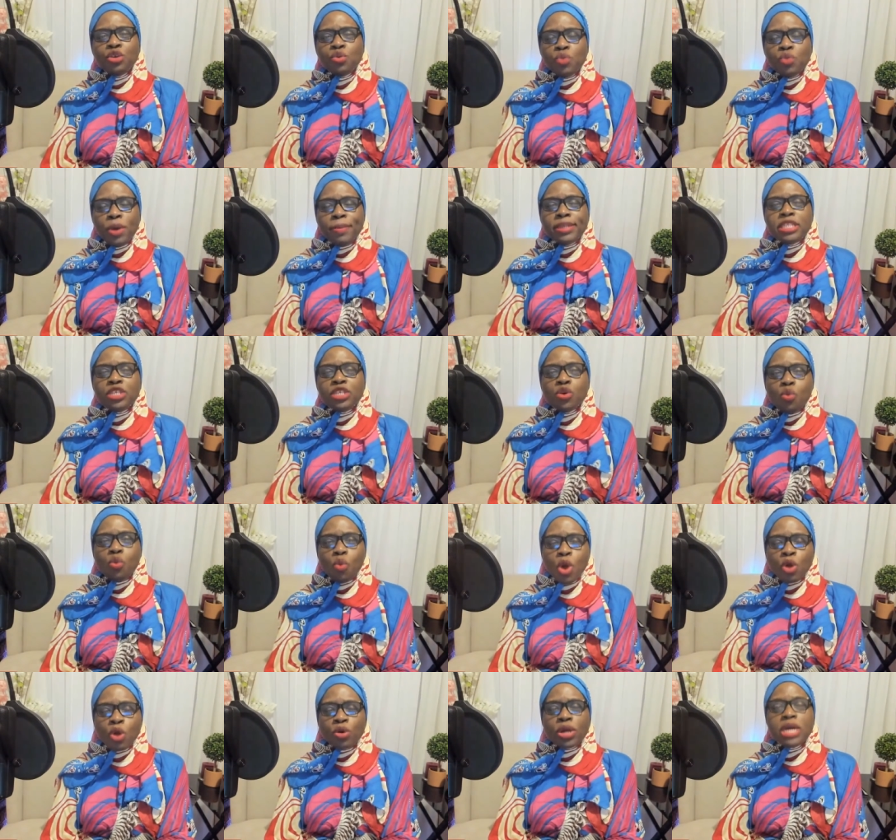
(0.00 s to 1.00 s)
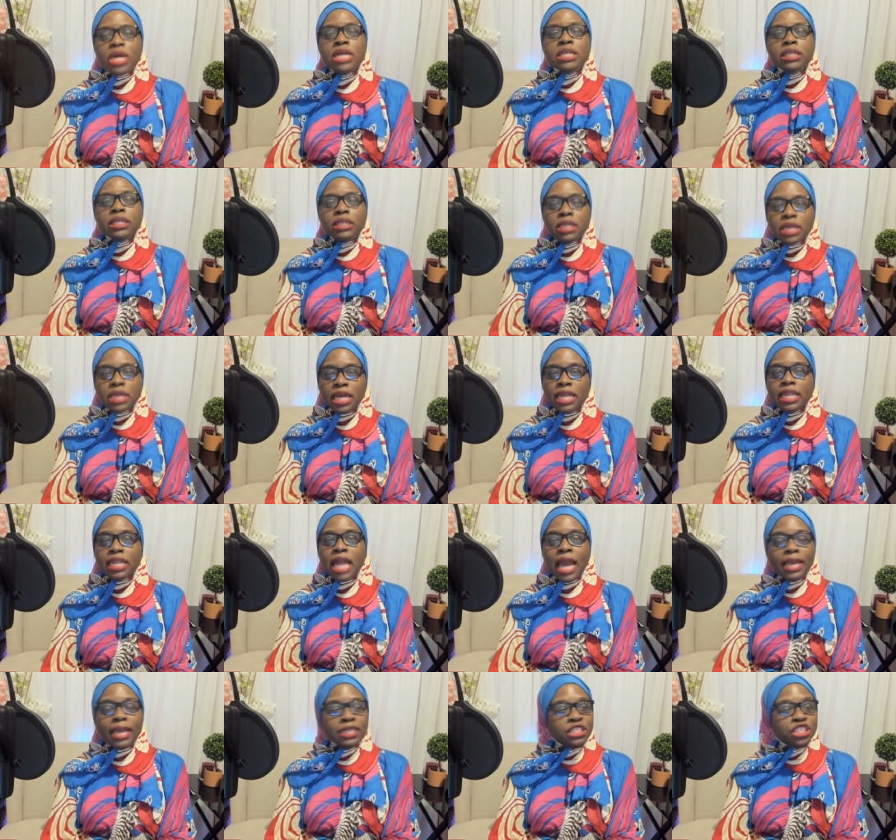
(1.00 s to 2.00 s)
you women to work looking
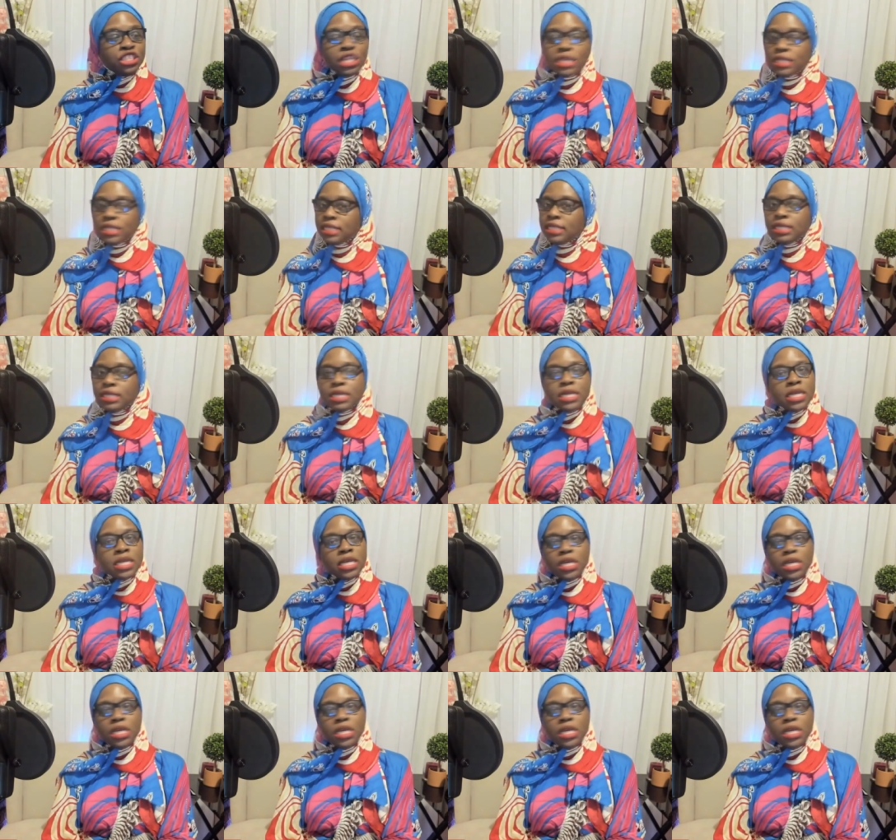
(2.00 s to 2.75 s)
like just